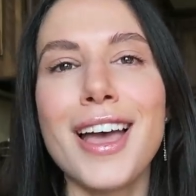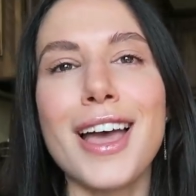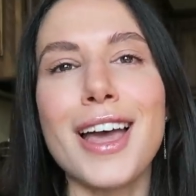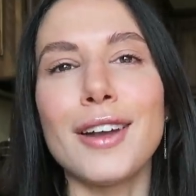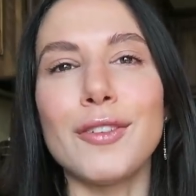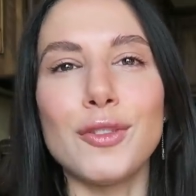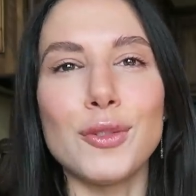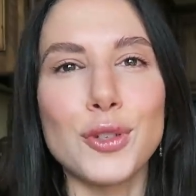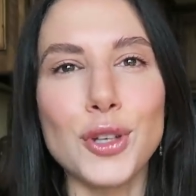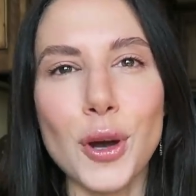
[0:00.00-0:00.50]

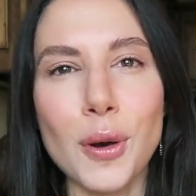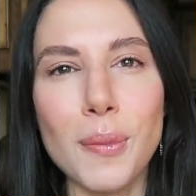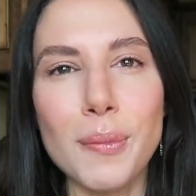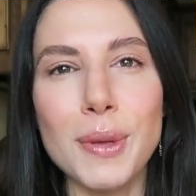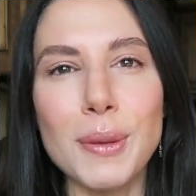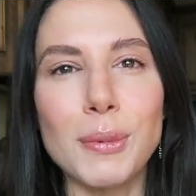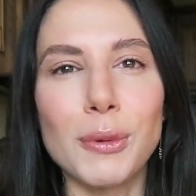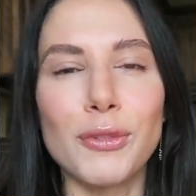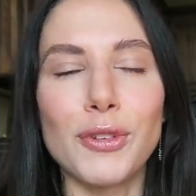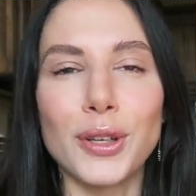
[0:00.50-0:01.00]
And if you don't,
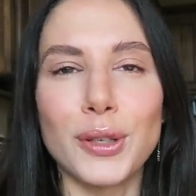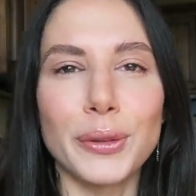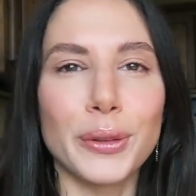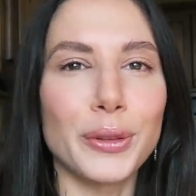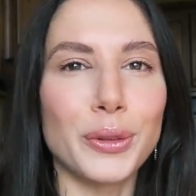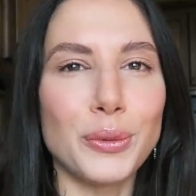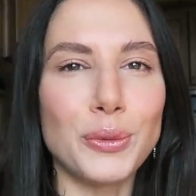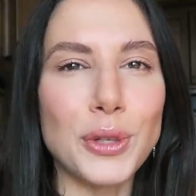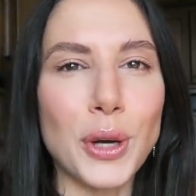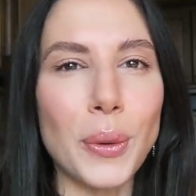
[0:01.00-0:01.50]
people figure
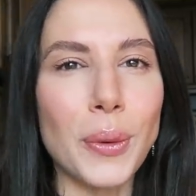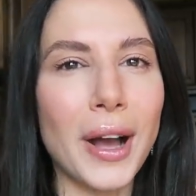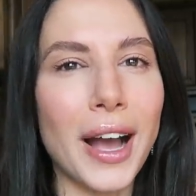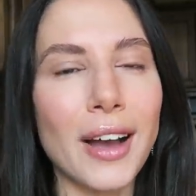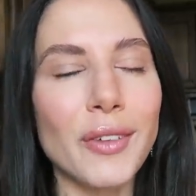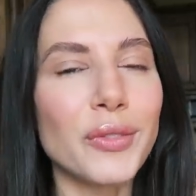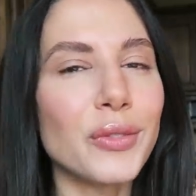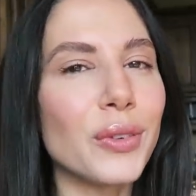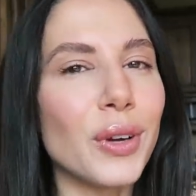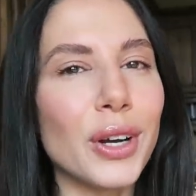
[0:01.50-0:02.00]
you don't
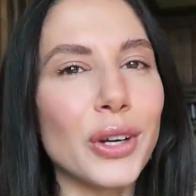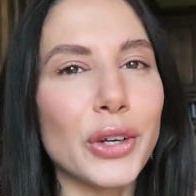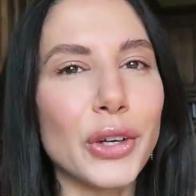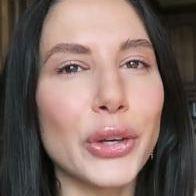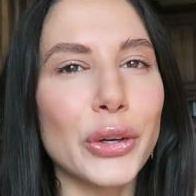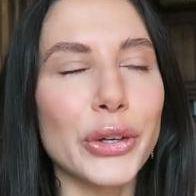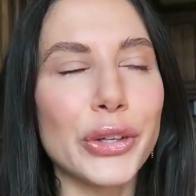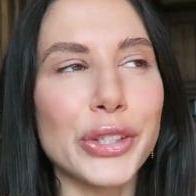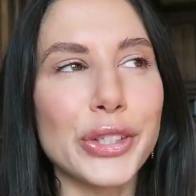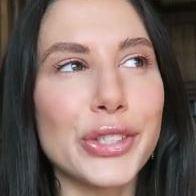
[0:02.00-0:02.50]
have a
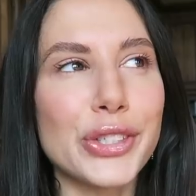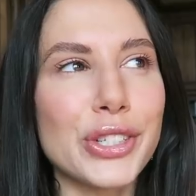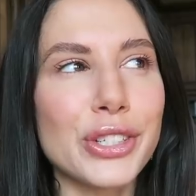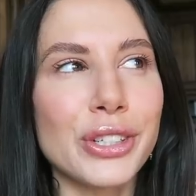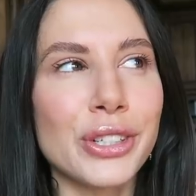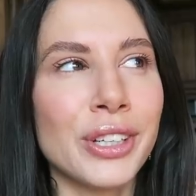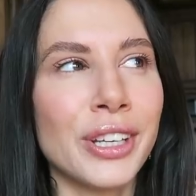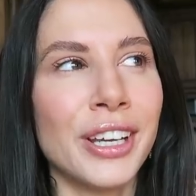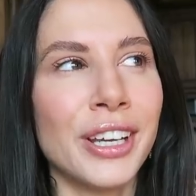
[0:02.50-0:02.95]
good